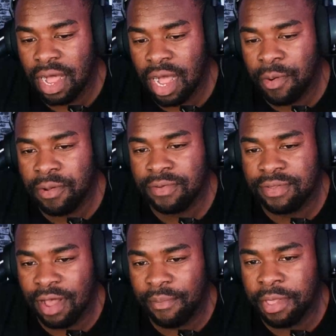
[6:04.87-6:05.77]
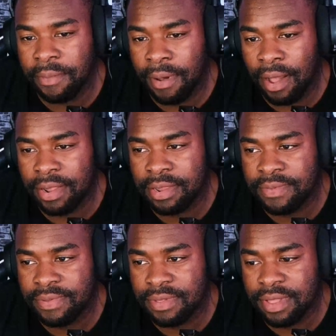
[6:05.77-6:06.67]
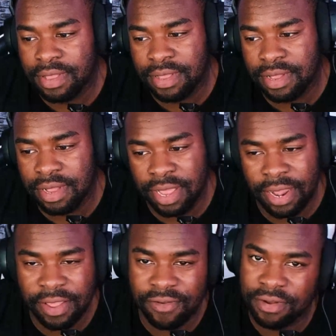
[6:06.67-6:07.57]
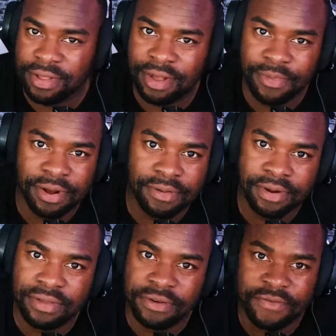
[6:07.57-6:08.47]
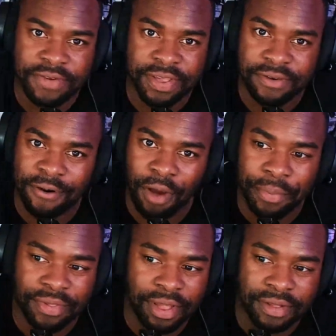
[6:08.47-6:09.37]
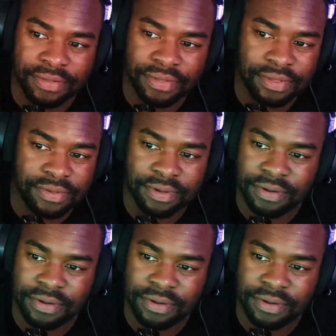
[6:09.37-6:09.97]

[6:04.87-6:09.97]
I would go zombie apocalypse. The aliens are going to come. They're too advanced. We're going to wipe us out. So.